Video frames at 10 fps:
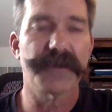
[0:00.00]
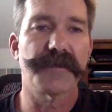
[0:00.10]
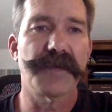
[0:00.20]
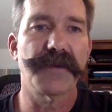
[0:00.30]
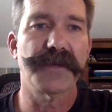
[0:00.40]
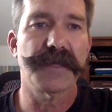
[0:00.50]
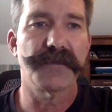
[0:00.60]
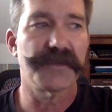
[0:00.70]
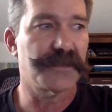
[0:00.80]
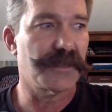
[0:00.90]
community
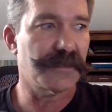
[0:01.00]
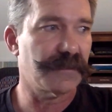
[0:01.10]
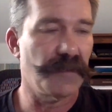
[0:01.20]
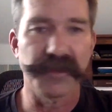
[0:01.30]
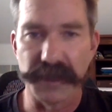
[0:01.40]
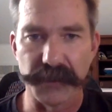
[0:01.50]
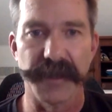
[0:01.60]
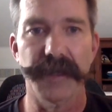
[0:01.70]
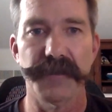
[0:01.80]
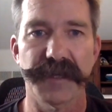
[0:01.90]
was just
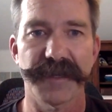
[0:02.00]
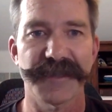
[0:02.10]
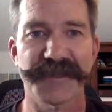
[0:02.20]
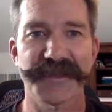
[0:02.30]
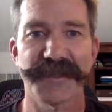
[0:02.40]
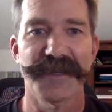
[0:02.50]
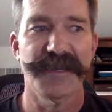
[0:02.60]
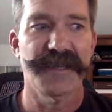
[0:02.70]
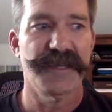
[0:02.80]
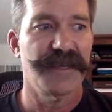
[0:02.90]
obliterated because
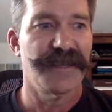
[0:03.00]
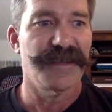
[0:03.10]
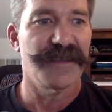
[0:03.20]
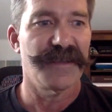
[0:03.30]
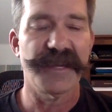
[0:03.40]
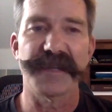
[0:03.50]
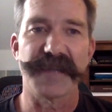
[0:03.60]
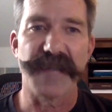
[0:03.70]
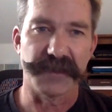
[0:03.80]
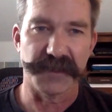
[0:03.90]
they
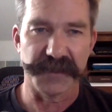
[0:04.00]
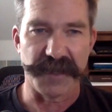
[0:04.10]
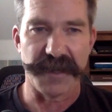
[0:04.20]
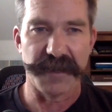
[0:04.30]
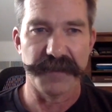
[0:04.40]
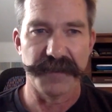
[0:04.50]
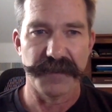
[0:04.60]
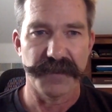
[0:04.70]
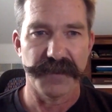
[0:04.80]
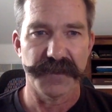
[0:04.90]
didn't have enough time
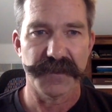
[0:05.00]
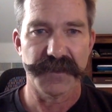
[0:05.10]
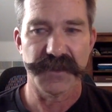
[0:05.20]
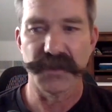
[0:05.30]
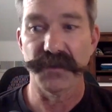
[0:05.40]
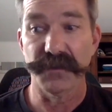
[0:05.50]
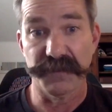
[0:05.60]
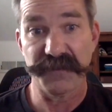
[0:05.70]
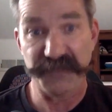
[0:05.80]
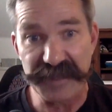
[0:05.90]
to
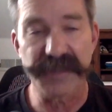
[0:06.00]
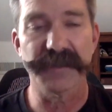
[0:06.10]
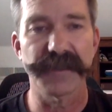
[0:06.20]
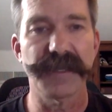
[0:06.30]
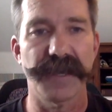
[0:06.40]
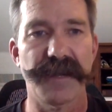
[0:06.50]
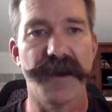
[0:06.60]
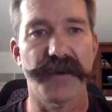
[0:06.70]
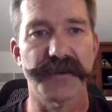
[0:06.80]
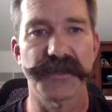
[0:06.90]
physically get
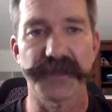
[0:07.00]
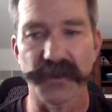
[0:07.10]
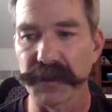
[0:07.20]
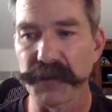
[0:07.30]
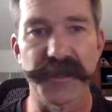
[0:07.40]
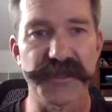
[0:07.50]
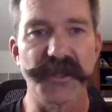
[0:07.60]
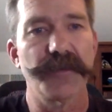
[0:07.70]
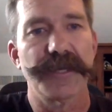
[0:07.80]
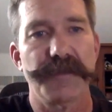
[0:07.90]
out. You can only put
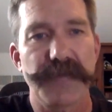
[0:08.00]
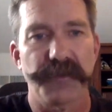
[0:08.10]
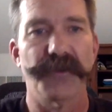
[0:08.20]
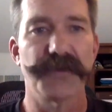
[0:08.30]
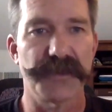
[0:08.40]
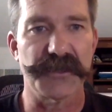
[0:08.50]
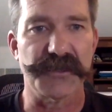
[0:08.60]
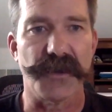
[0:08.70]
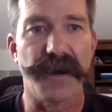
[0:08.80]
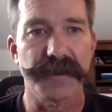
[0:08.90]
so many people through the
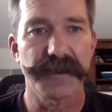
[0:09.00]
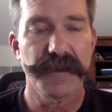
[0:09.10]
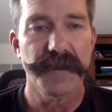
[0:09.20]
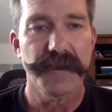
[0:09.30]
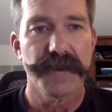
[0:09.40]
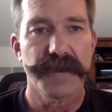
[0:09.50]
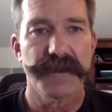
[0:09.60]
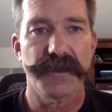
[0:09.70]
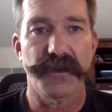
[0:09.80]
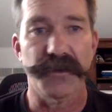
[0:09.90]
straw,
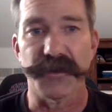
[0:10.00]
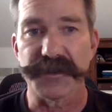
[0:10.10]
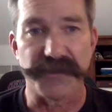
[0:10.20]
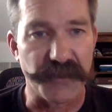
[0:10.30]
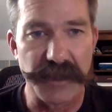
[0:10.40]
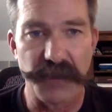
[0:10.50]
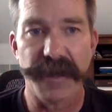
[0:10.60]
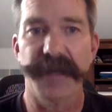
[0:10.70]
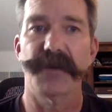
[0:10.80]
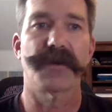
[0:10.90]
whether it's a
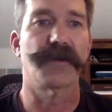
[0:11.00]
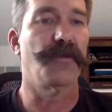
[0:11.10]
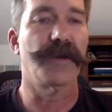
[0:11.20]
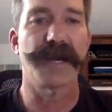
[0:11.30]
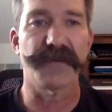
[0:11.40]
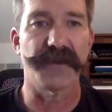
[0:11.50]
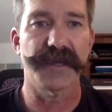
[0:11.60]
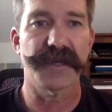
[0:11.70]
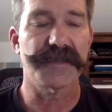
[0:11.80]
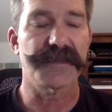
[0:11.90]
freeway or whatever
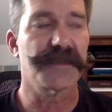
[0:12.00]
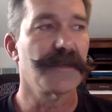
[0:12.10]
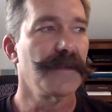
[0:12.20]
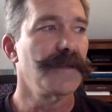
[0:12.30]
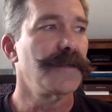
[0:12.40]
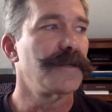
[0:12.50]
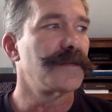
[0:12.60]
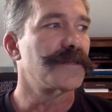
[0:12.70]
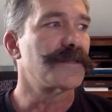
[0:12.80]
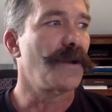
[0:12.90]
it is.
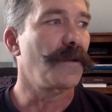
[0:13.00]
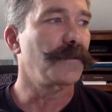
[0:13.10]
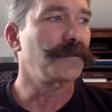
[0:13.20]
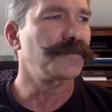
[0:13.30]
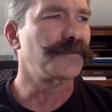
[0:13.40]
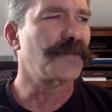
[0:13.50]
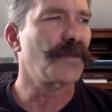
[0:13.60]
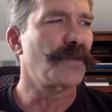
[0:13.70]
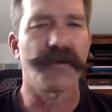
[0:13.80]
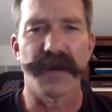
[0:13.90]
So,
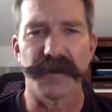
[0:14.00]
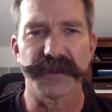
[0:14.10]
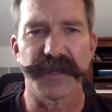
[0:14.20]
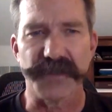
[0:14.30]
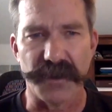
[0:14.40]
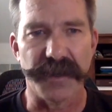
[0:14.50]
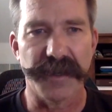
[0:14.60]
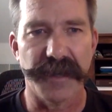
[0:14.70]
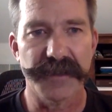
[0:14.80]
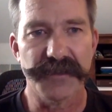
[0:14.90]
as
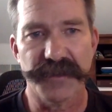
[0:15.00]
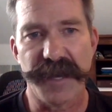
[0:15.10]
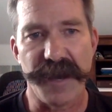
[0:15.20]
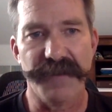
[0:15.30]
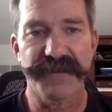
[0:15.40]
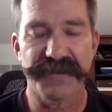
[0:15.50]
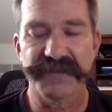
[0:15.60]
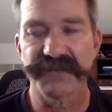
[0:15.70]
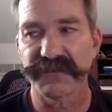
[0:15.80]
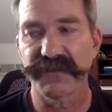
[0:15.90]
hurricanes, we
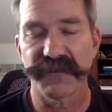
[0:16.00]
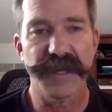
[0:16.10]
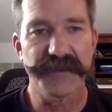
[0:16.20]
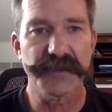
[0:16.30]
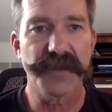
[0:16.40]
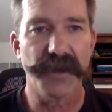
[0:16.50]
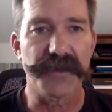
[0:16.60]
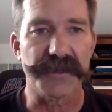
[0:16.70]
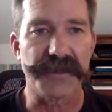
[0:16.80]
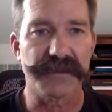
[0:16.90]
have some
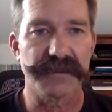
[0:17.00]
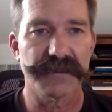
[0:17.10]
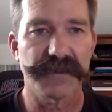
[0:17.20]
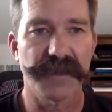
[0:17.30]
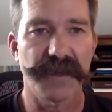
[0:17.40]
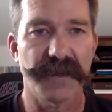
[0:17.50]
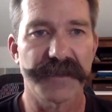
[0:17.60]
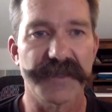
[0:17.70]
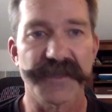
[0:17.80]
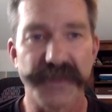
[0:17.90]
notice.
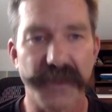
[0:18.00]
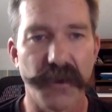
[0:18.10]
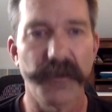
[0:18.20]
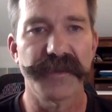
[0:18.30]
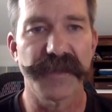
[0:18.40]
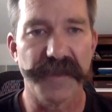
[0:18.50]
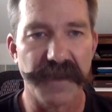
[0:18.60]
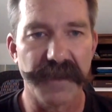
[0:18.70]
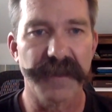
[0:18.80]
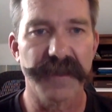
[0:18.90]
It's a slow moving
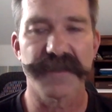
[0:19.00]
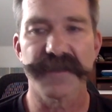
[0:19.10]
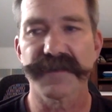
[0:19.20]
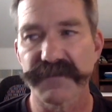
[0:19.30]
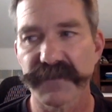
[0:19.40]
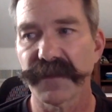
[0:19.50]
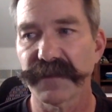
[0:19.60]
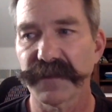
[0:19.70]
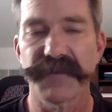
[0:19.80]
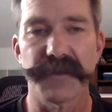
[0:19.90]
thing. It's
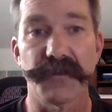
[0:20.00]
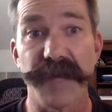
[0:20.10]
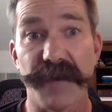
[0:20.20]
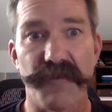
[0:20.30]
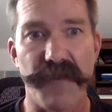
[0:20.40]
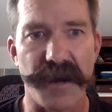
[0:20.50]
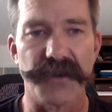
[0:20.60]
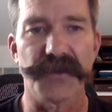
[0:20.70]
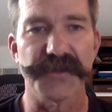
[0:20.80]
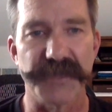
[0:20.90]
even we have
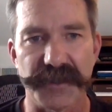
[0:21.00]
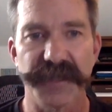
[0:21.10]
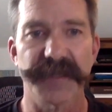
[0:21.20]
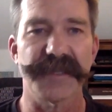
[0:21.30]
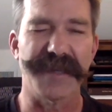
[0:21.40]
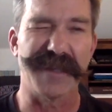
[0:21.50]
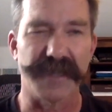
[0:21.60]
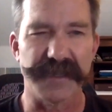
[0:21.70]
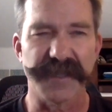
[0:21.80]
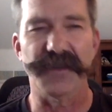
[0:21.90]
models that are going to
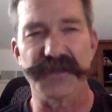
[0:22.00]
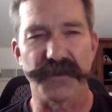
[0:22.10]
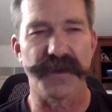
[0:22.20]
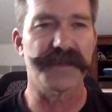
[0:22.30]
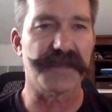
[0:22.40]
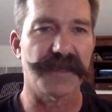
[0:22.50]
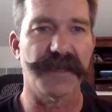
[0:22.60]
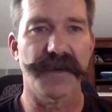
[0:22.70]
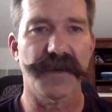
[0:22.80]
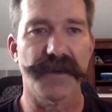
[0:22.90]
kind of tell us where it's
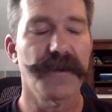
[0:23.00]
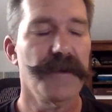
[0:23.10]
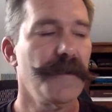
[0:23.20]
going to go.